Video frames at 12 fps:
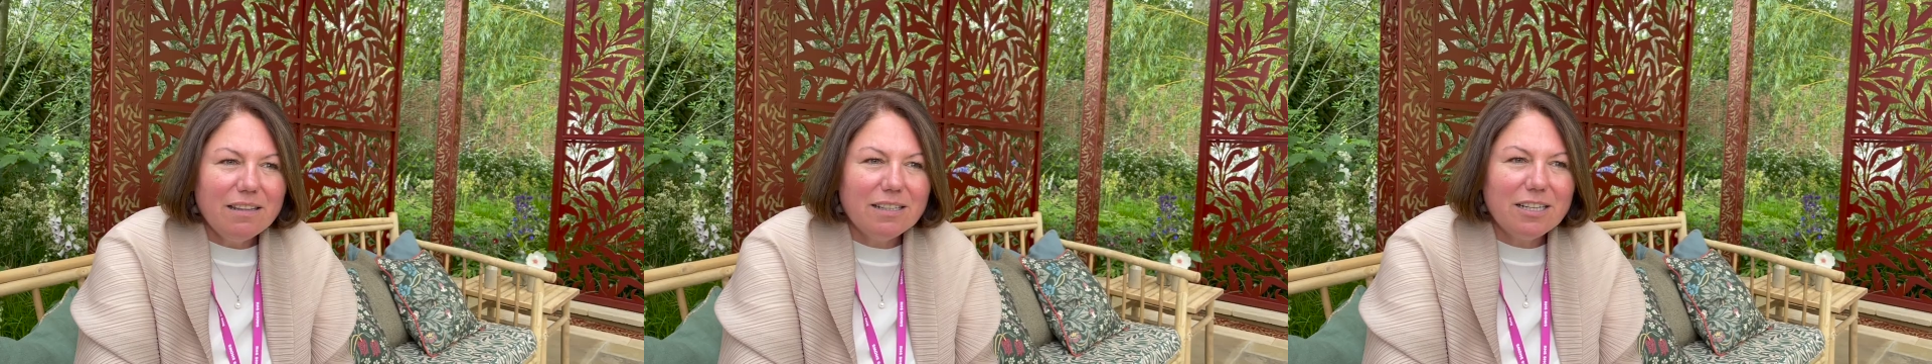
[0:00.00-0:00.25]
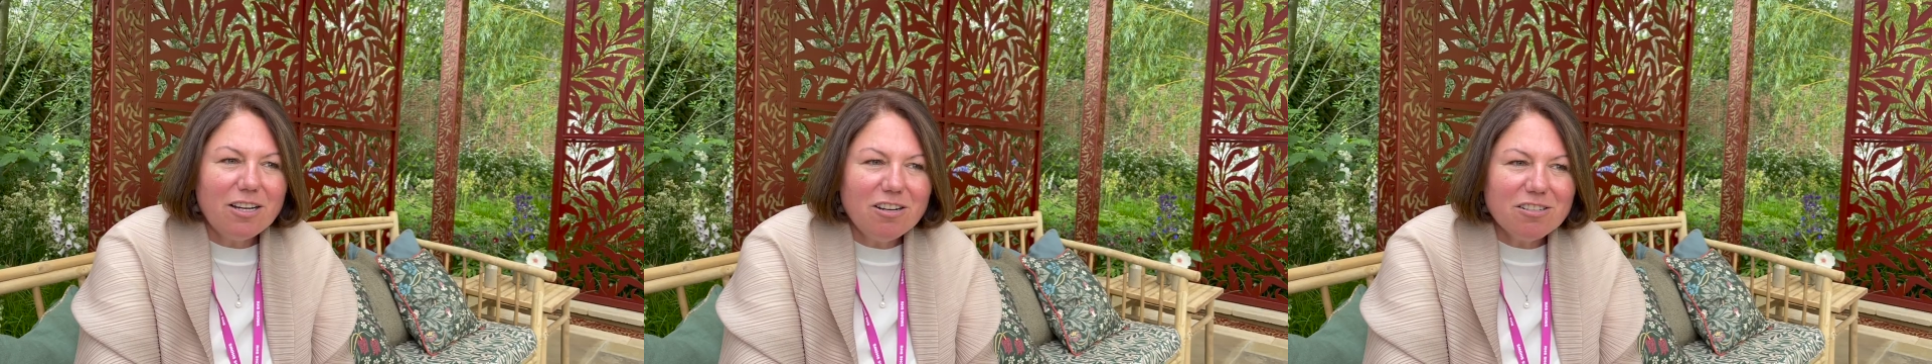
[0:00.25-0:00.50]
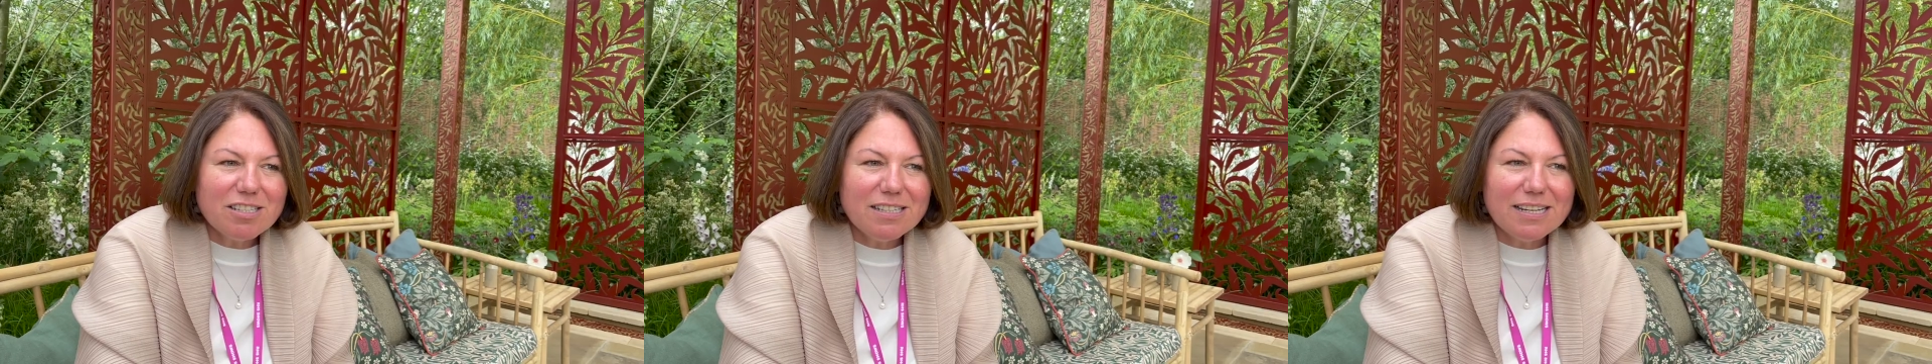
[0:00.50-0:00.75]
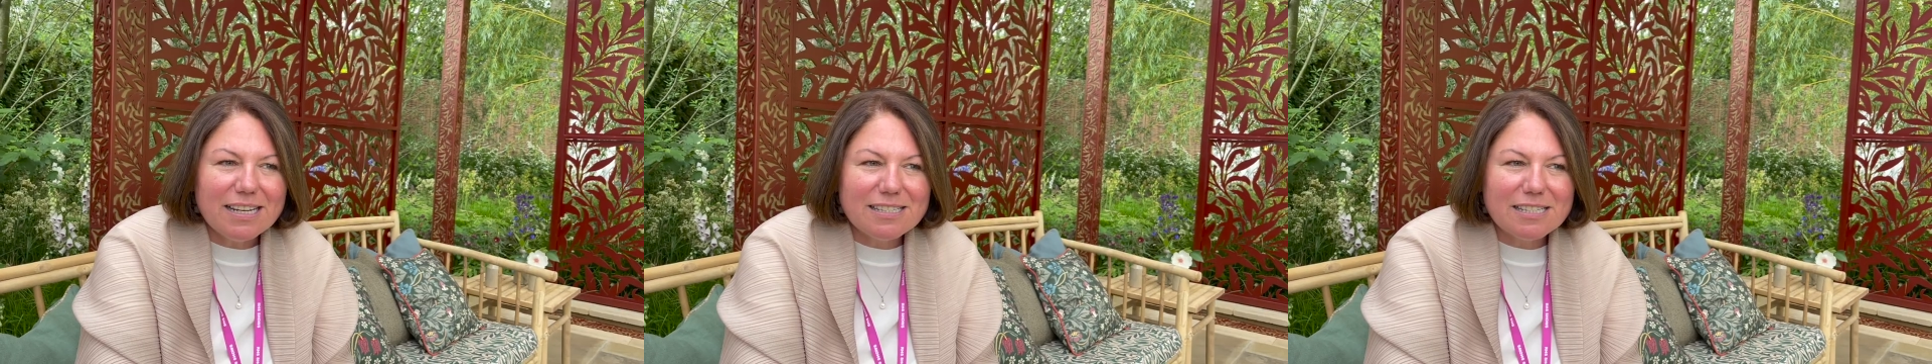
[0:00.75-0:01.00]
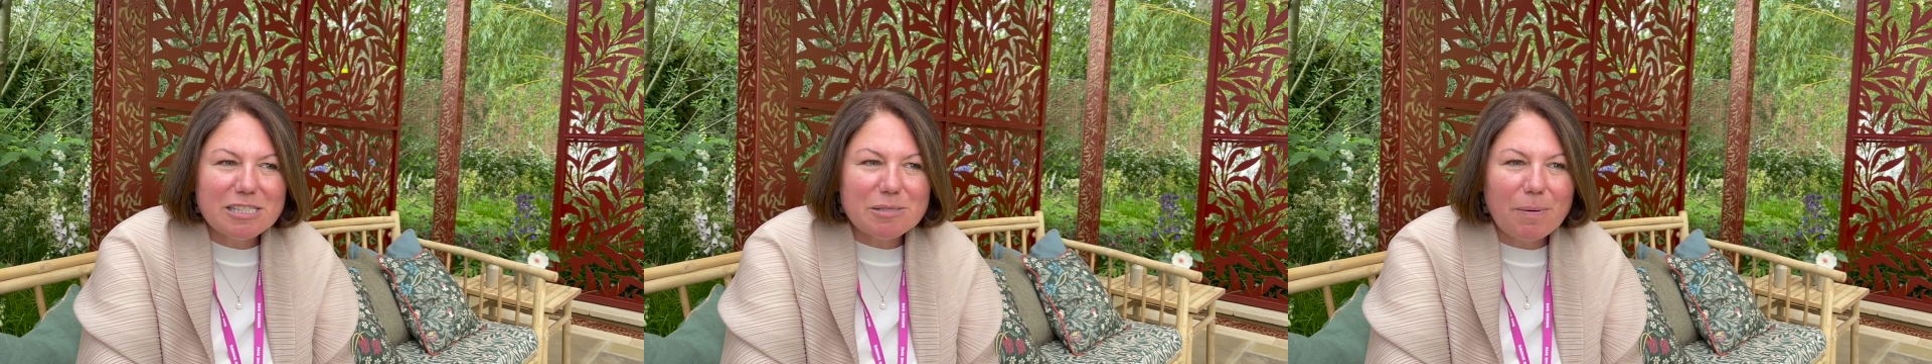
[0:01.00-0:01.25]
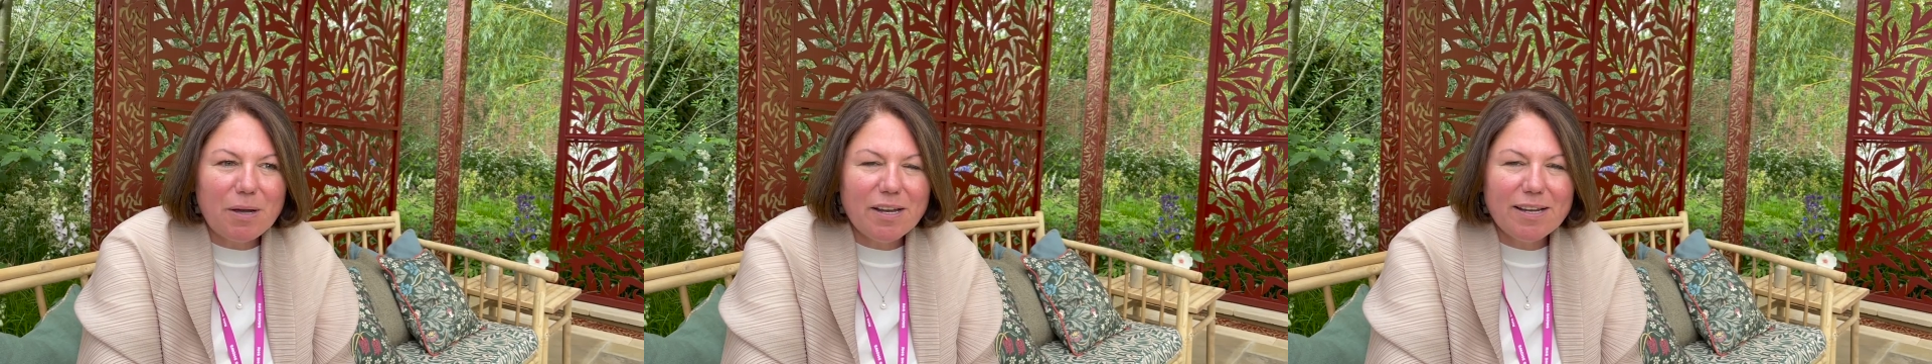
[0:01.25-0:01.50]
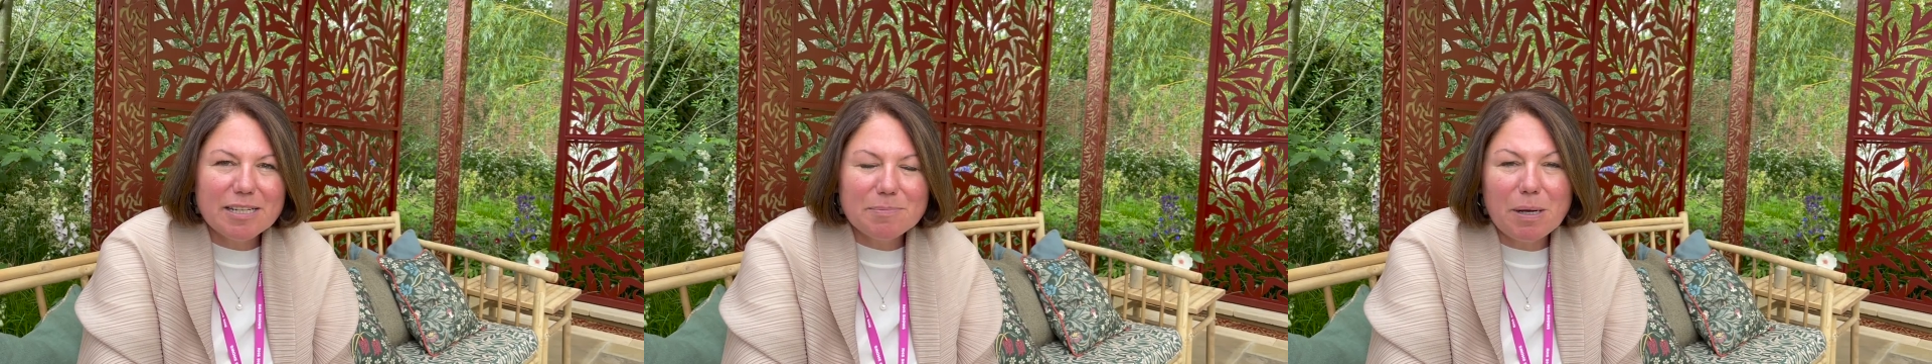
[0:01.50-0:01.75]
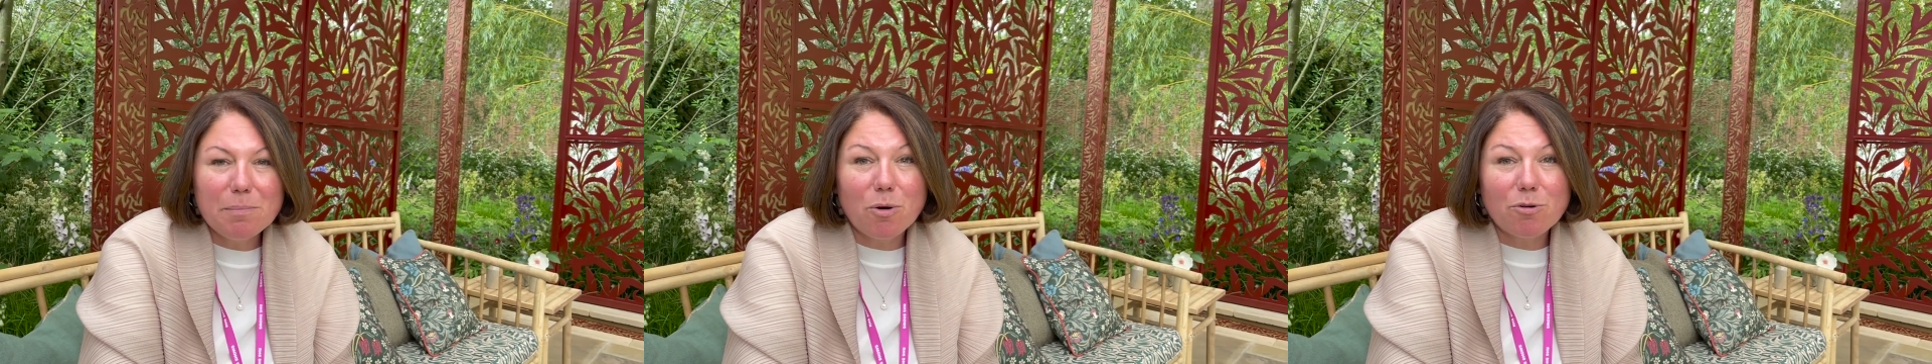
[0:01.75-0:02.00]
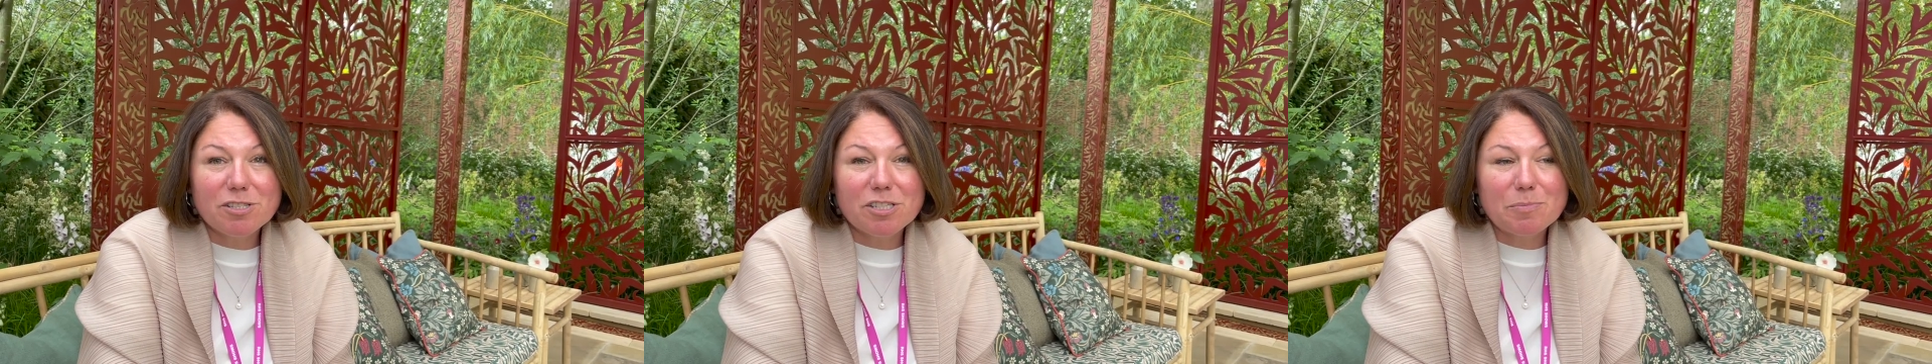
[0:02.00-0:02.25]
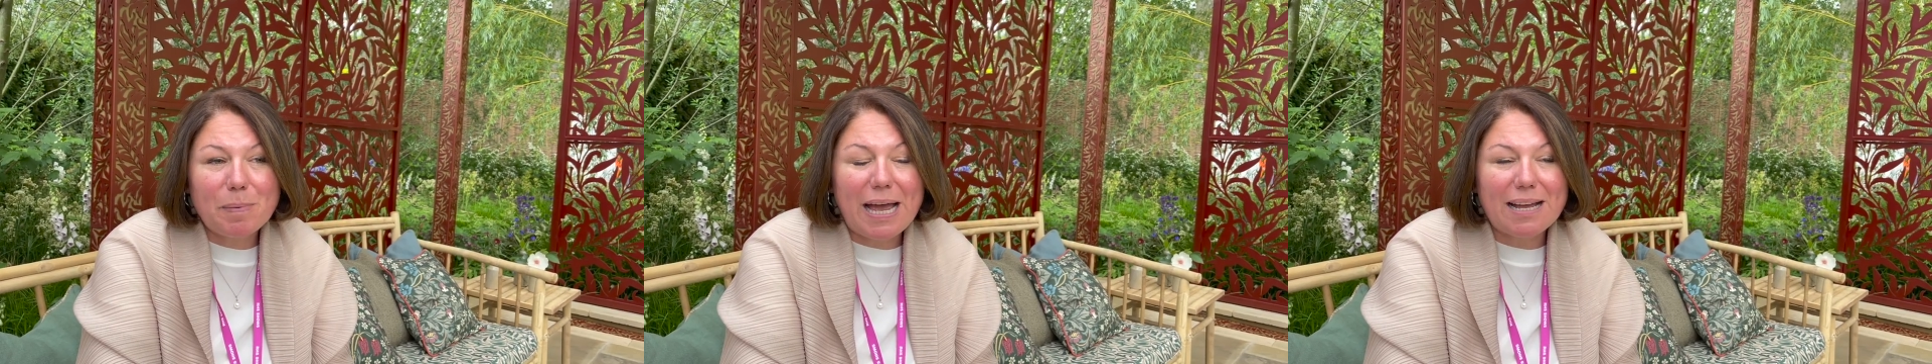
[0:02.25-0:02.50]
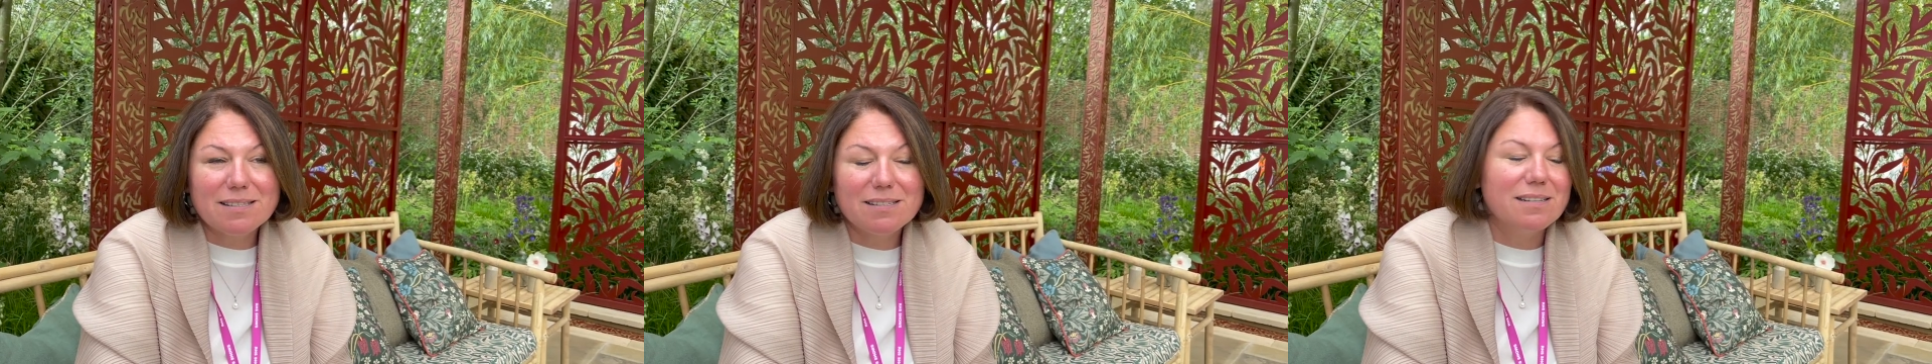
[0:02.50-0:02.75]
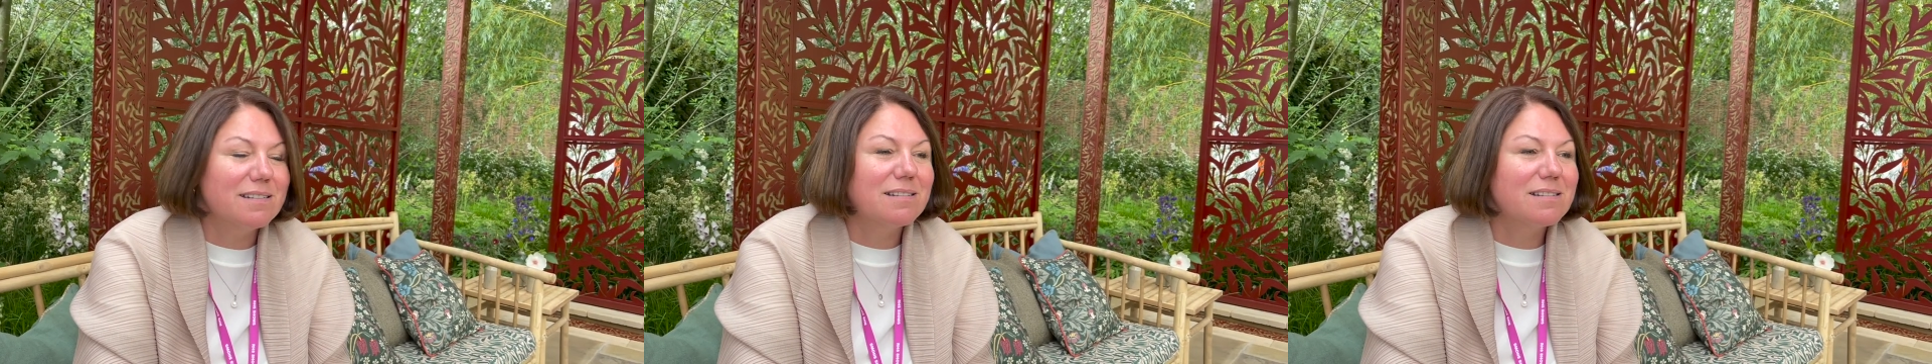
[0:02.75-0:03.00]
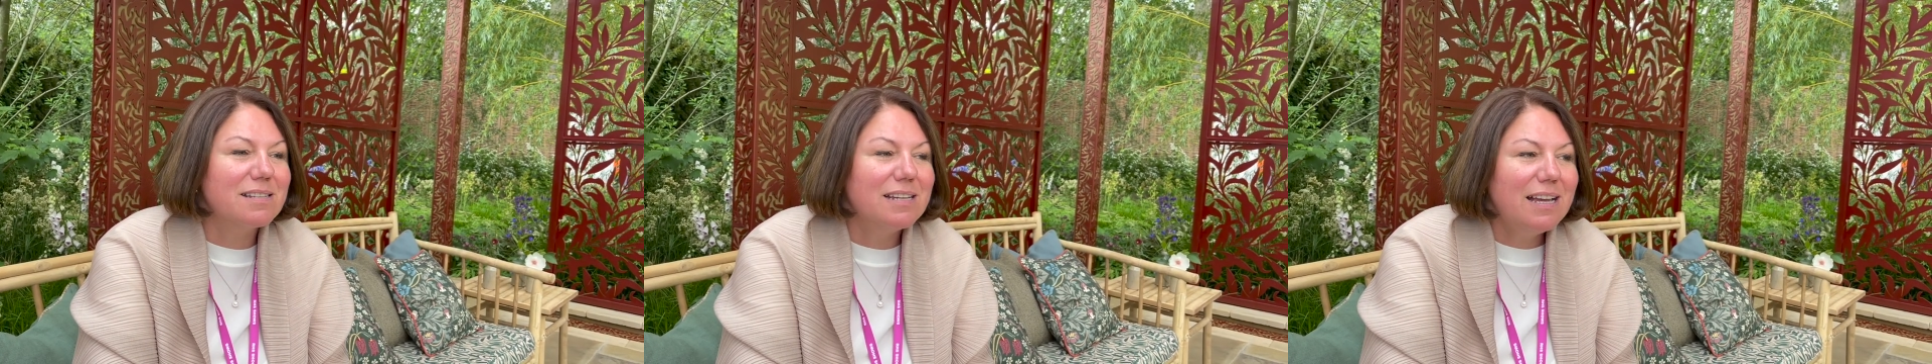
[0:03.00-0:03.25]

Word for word: The garden is inspired by Morris's patterns